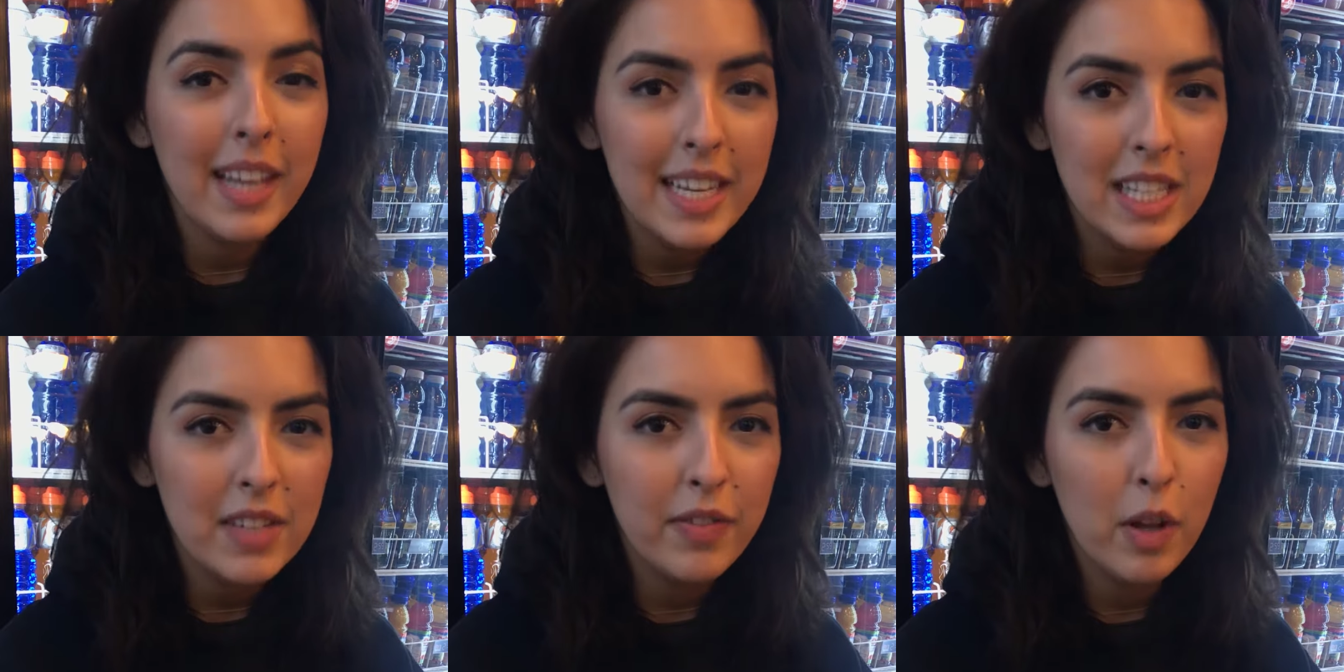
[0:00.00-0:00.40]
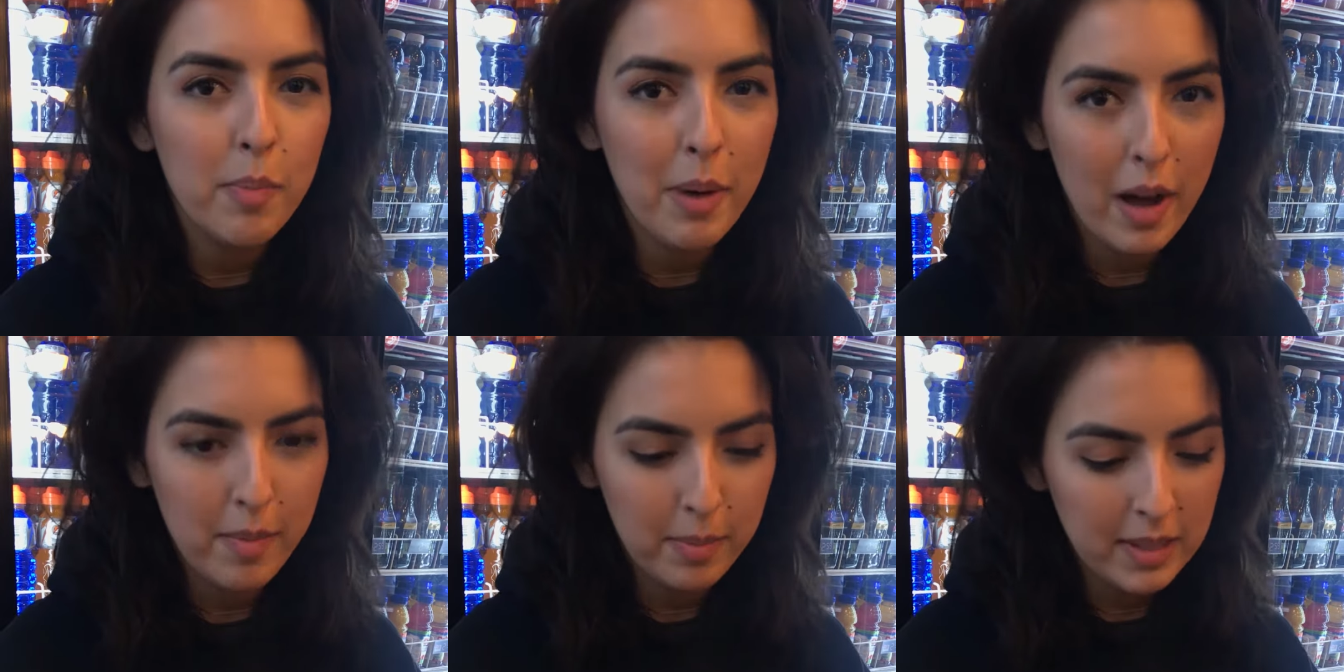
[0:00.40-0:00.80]

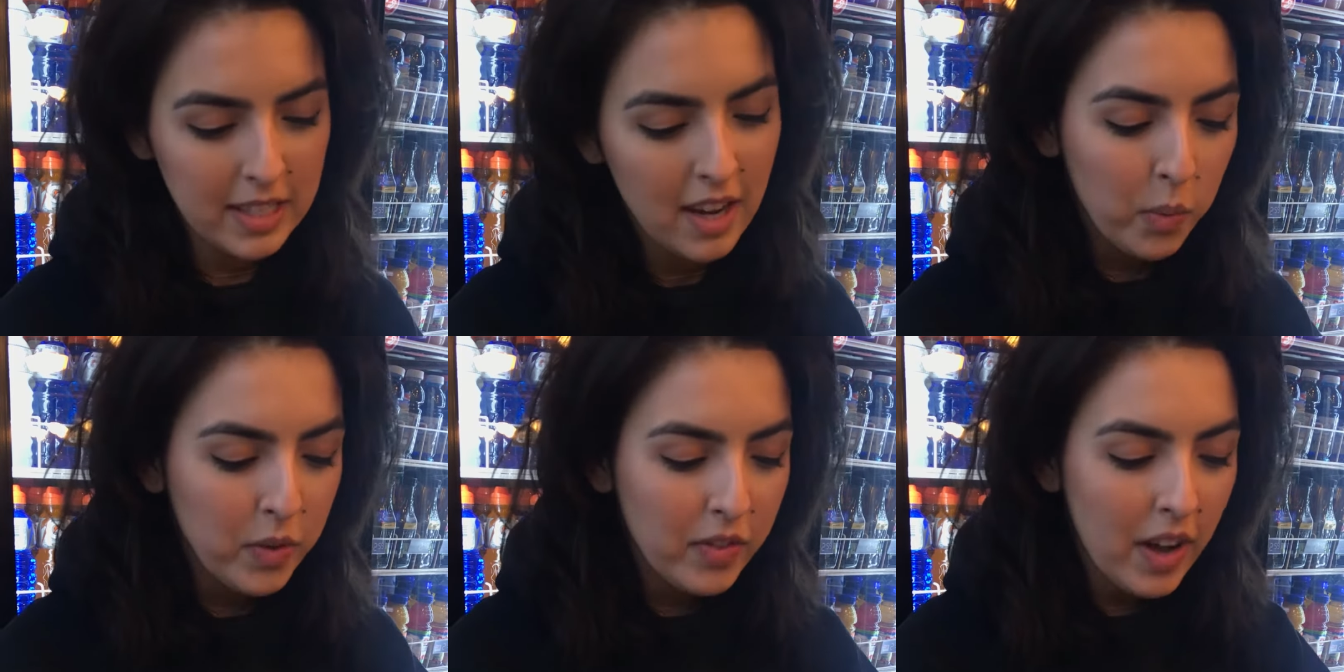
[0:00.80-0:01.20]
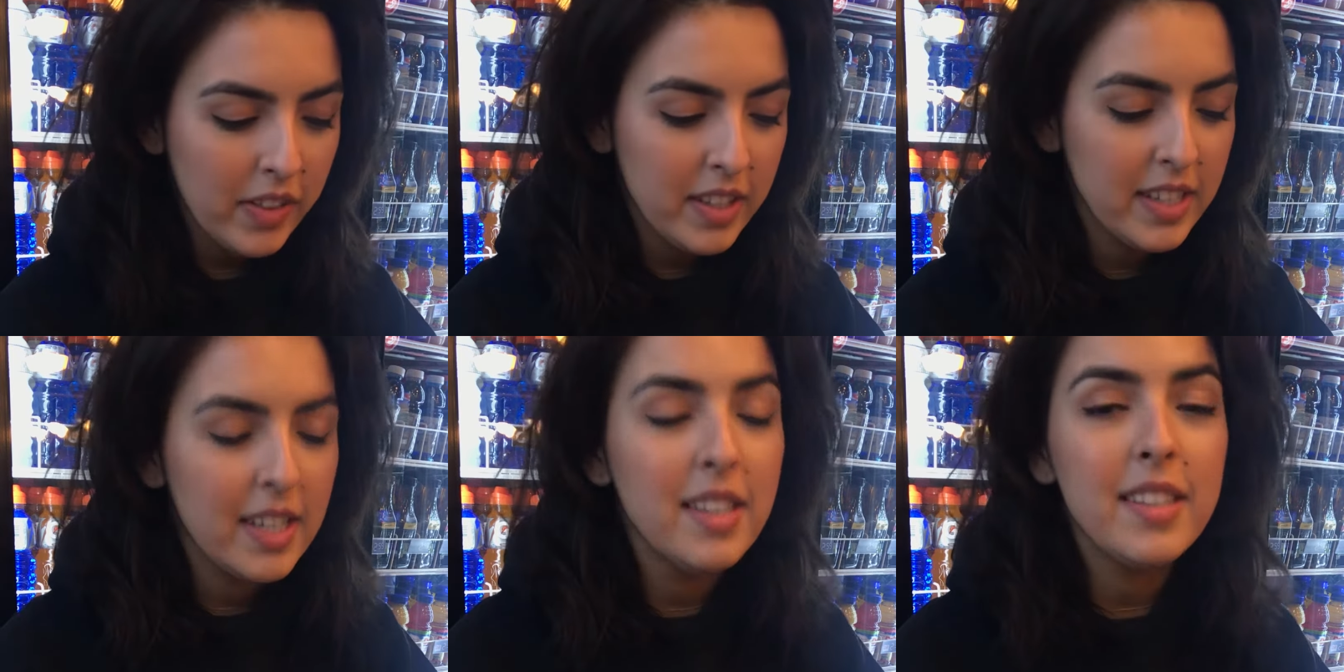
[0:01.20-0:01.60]
Leslieville Pumps. We've got
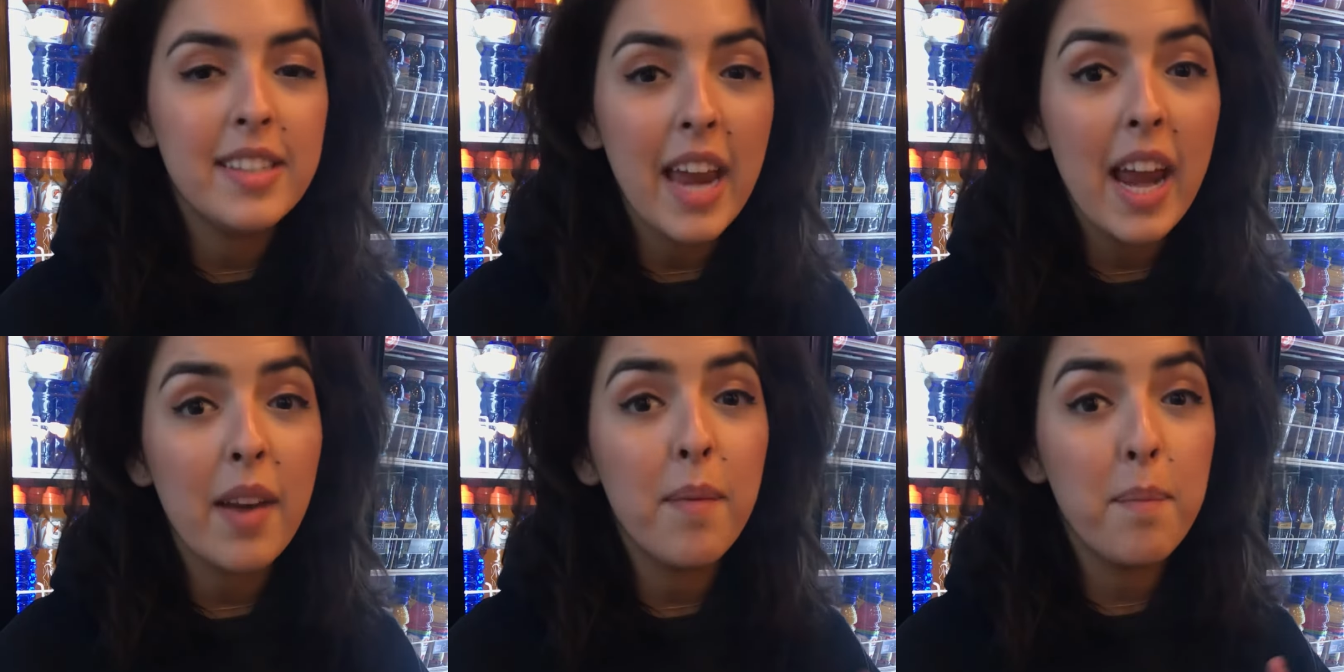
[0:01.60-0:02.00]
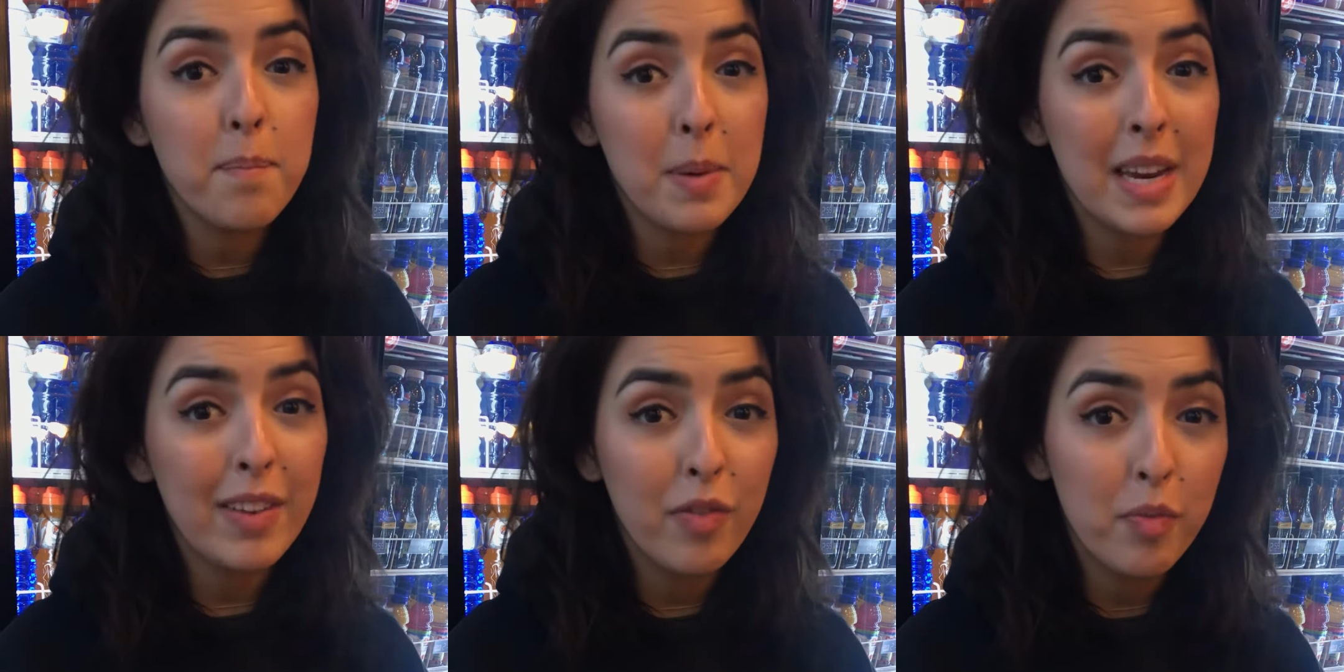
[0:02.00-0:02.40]
this insane
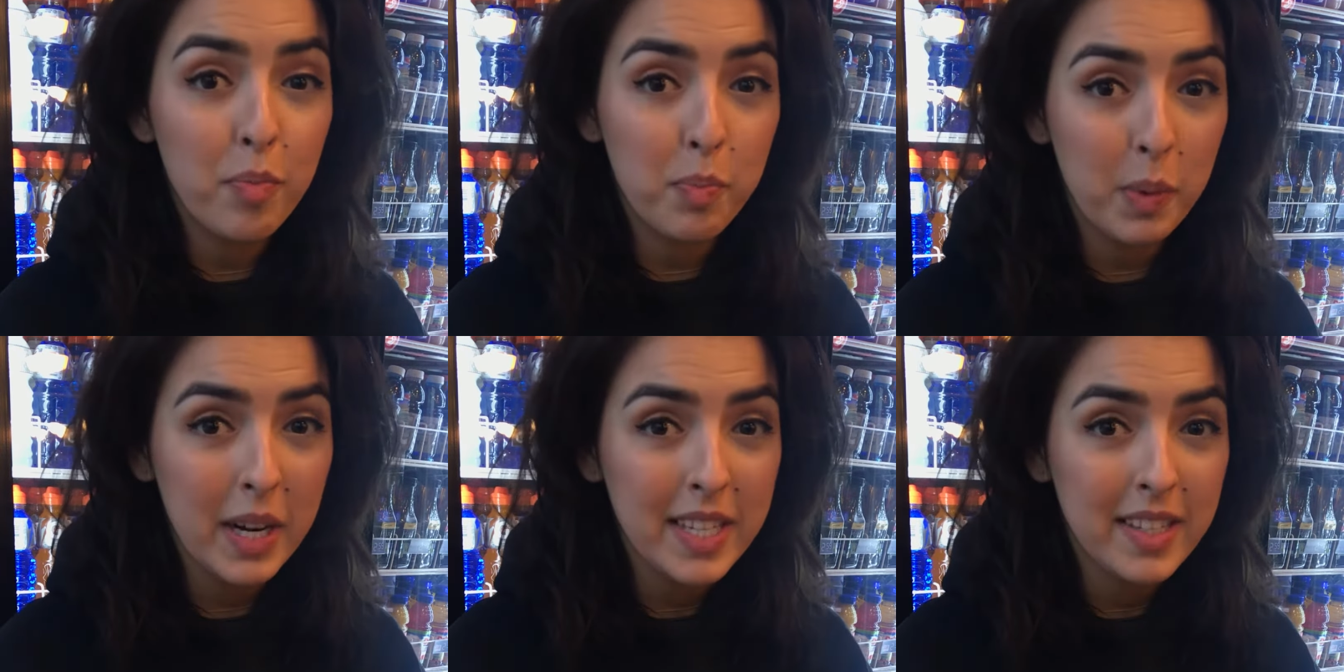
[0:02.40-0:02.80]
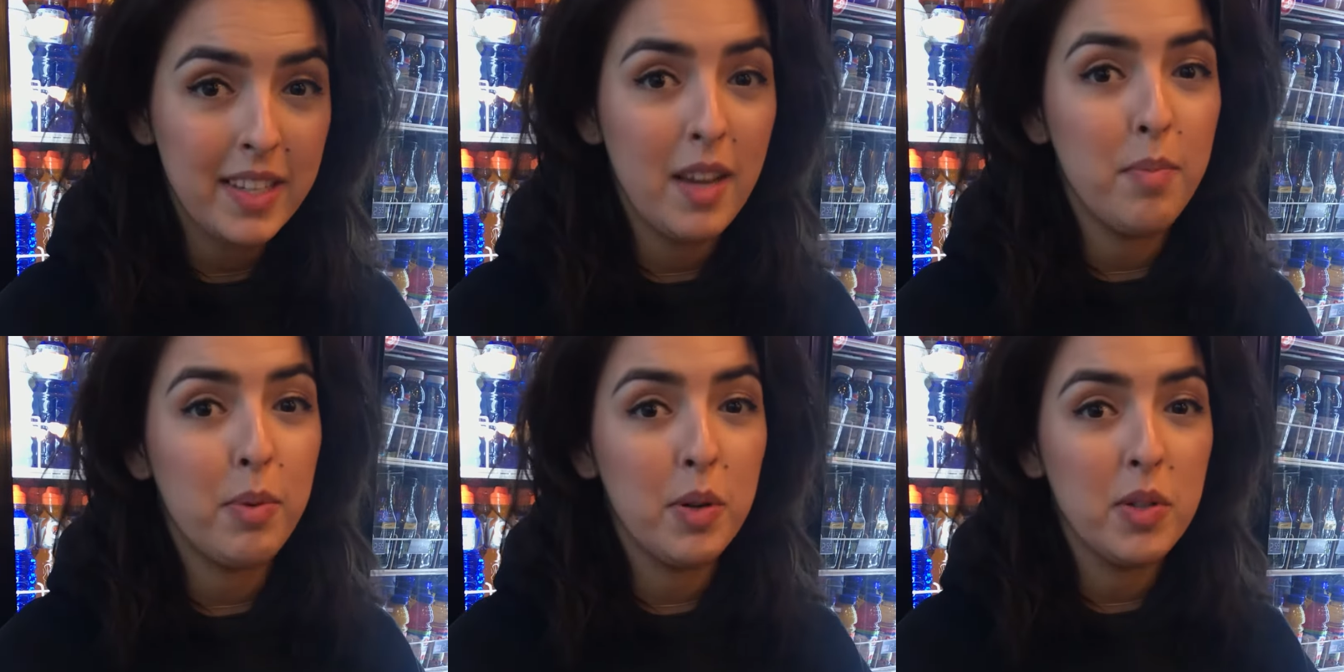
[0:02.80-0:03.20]
beef
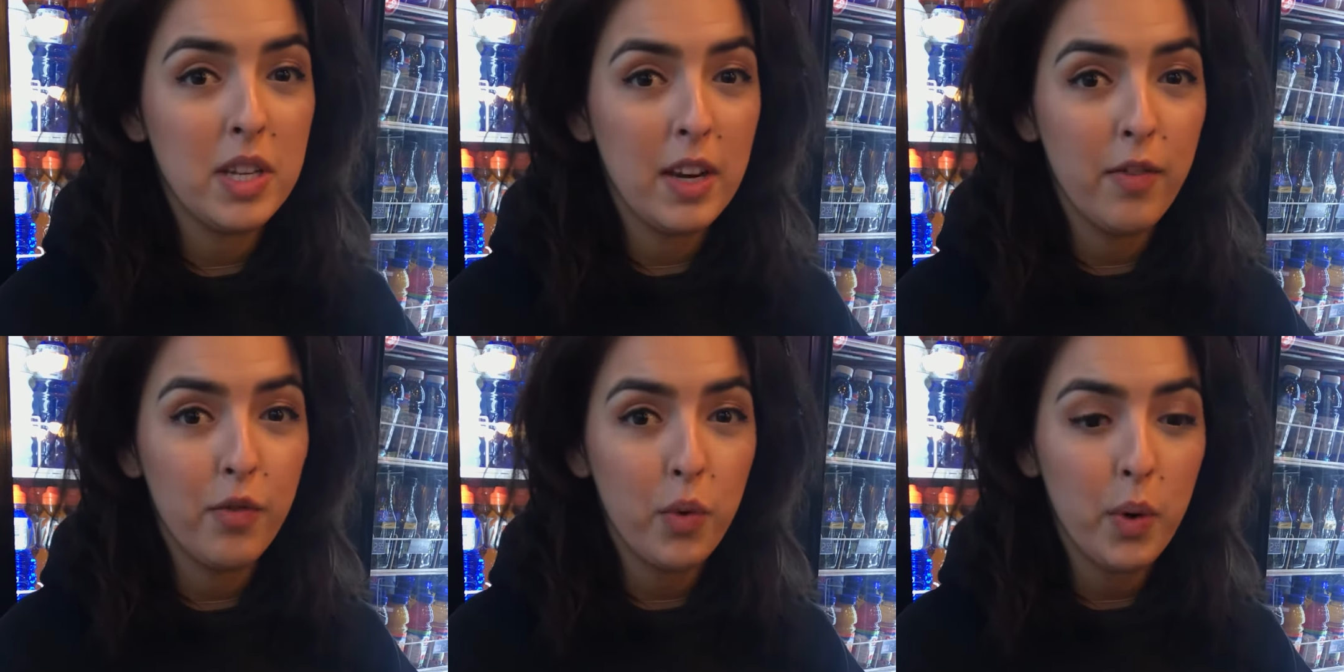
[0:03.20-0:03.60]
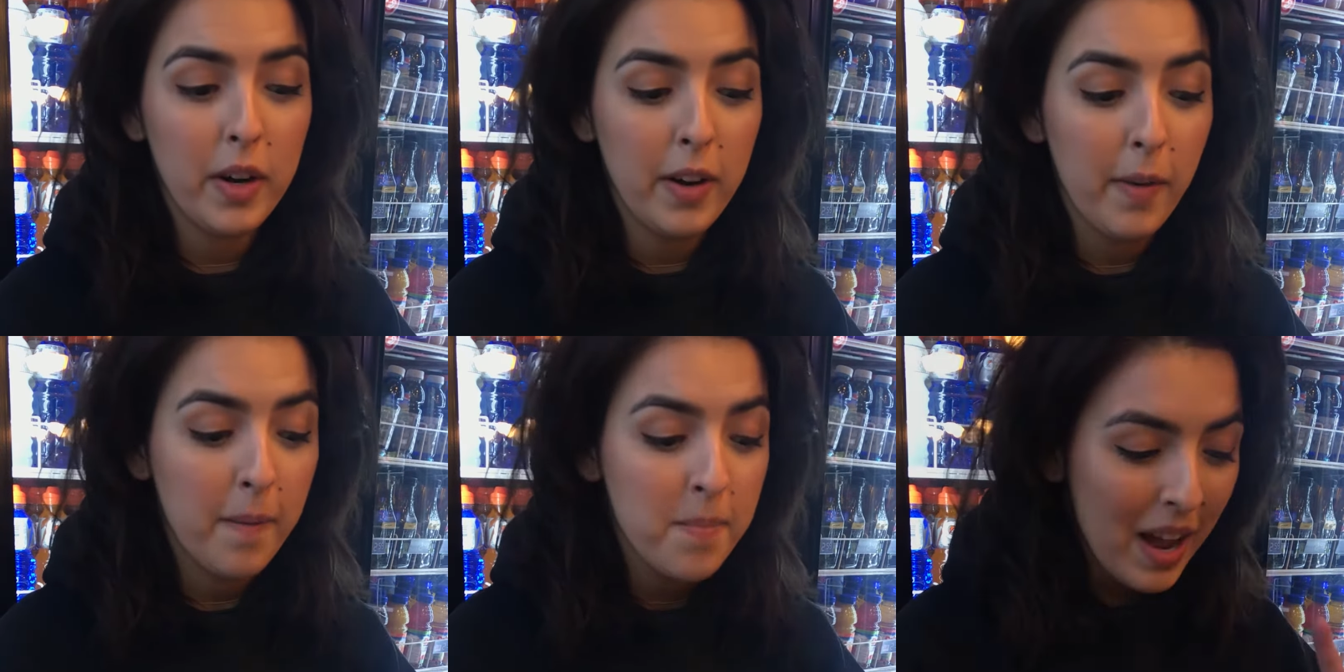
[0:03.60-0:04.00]
brisket poutine for
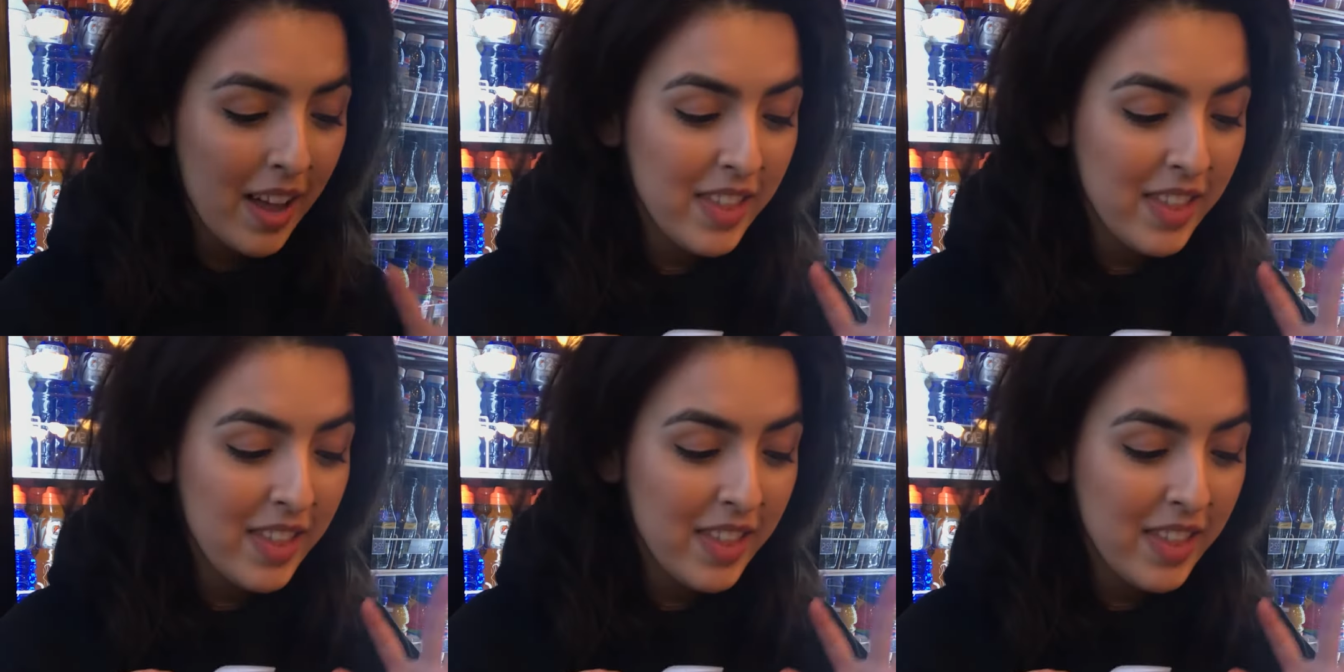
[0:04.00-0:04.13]
you.